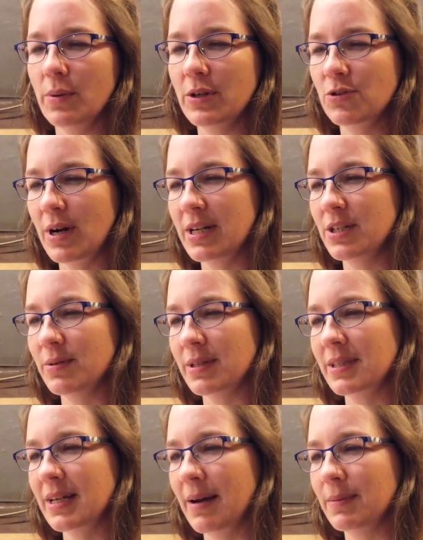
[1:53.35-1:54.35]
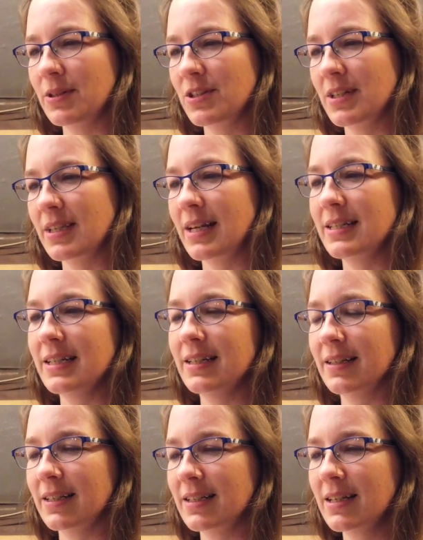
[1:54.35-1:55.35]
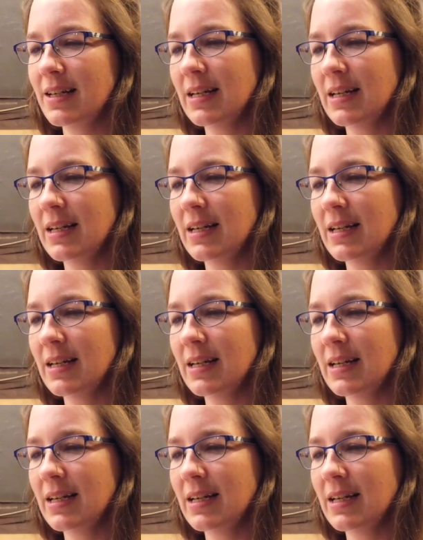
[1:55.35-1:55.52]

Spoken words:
we tried to establish this idea that